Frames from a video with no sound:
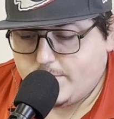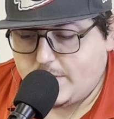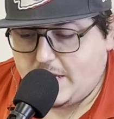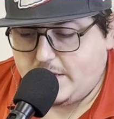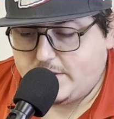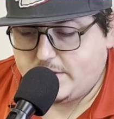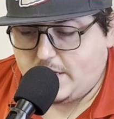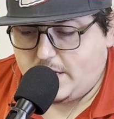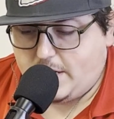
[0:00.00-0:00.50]

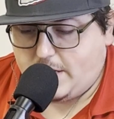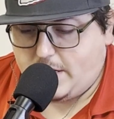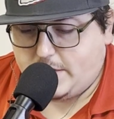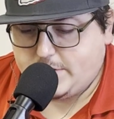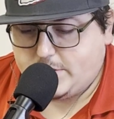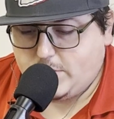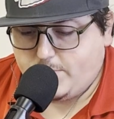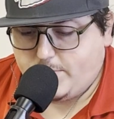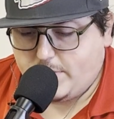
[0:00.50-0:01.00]
And I
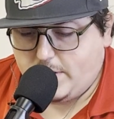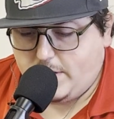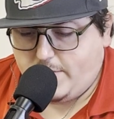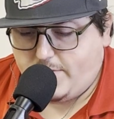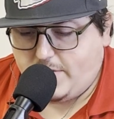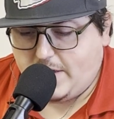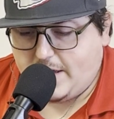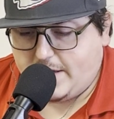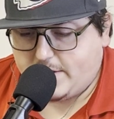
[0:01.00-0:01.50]
do believe
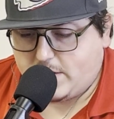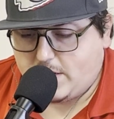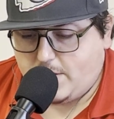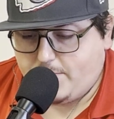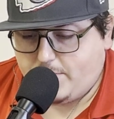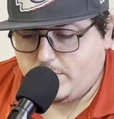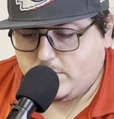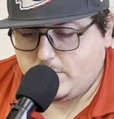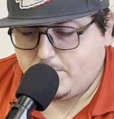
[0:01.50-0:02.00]
he had a
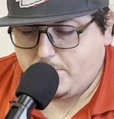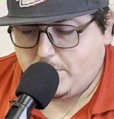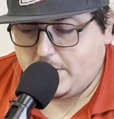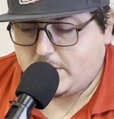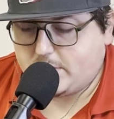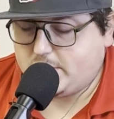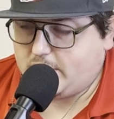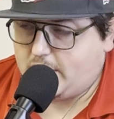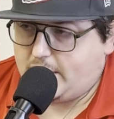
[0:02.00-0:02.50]
couple
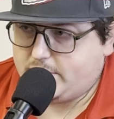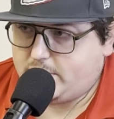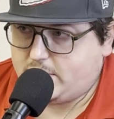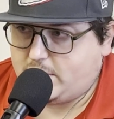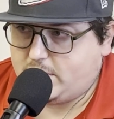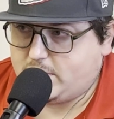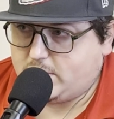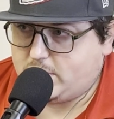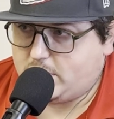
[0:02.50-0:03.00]
picks last
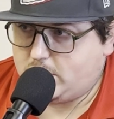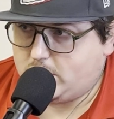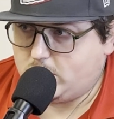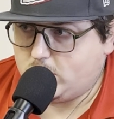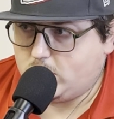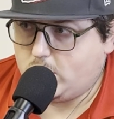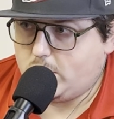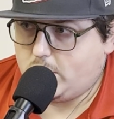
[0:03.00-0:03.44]
season too.